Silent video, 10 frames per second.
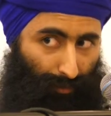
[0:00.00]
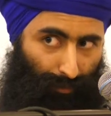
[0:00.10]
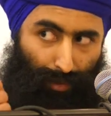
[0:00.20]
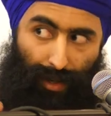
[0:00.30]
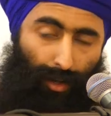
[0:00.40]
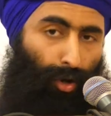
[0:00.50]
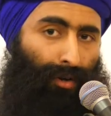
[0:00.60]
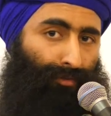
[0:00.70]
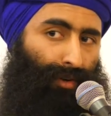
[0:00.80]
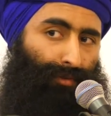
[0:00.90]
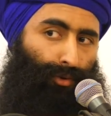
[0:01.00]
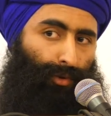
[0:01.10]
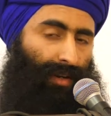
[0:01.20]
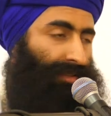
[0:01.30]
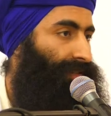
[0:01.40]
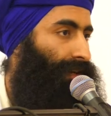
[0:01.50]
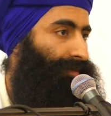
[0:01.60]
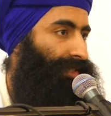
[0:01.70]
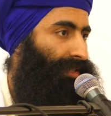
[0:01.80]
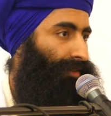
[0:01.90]
When I go in front of Guru Granth Sahib
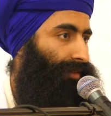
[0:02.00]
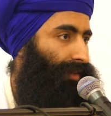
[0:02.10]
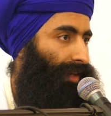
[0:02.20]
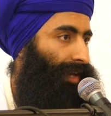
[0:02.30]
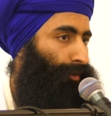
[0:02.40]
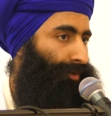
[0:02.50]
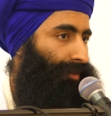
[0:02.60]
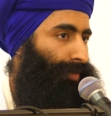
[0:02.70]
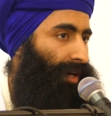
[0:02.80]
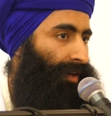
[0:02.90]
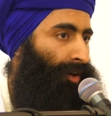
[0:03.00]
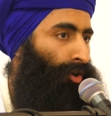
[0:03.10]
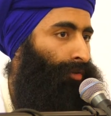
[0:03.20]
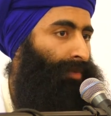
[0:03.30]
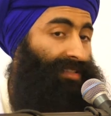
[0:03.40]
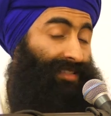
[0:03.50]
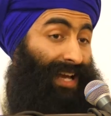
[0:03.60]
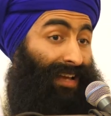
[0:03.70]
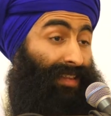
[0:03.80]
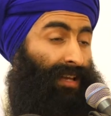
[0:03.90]
Ji in our Darbar at home, I
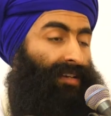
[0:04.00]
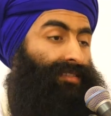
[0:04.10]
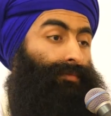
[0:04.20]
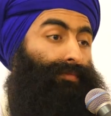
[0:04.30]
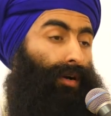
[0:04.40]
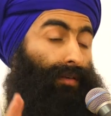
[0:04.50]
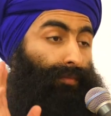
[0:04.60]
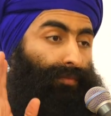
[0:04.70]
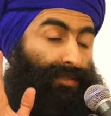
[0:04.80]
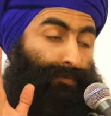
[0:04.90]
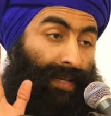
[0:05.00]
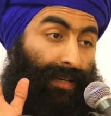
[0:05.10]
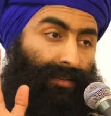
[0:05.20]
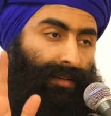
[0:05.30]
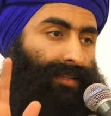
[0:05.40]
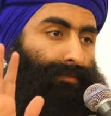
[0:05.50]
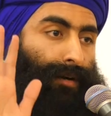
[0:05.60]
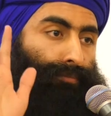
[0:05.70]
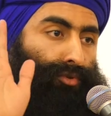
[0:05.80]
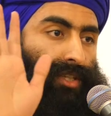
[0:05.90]
stand there and I say,
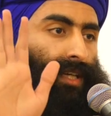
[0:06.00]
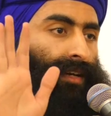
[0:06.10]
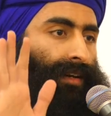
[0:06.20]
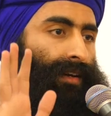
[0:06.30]
Bapu Ji,